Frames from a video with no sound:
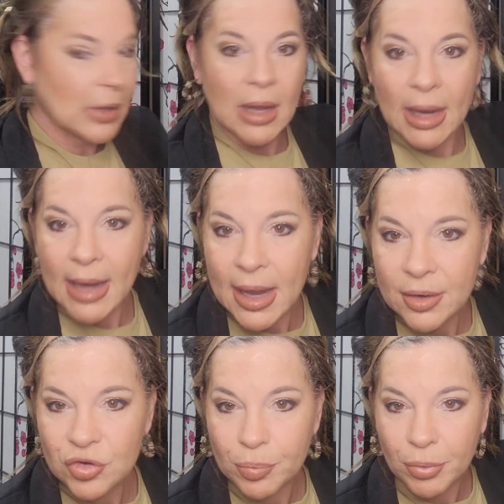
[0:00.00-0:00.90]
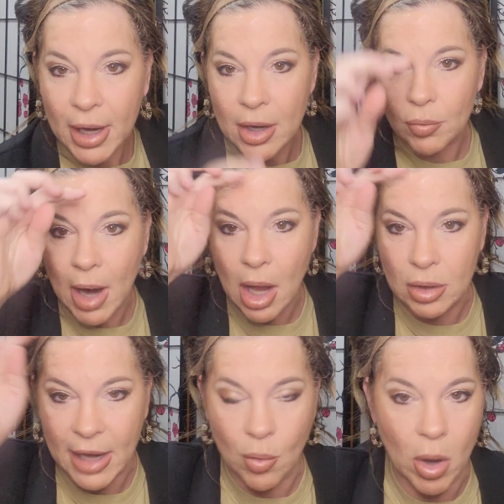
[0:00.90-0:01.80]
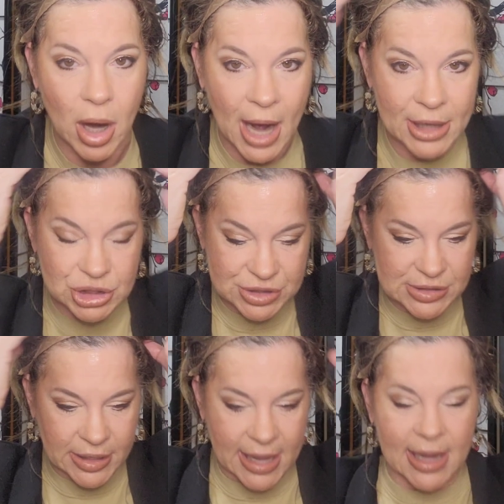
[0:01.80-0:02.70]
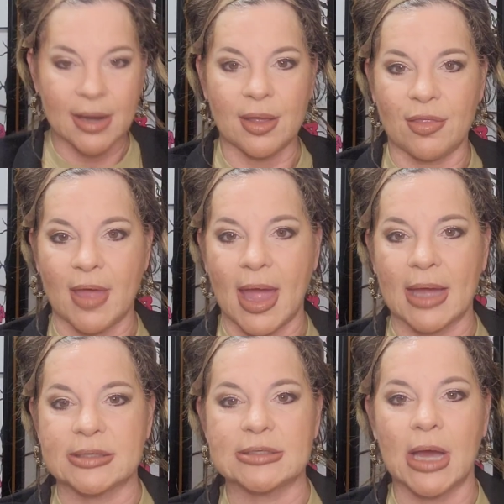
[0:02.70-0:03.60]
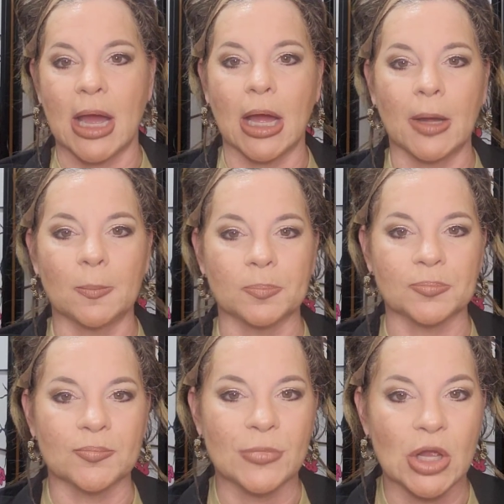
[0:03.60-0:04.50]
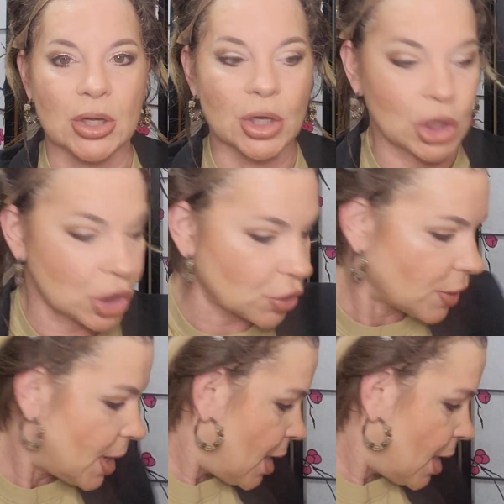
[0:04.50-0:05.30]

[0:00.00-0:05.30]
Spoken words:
Kind of spray it around like where I just laid that glue.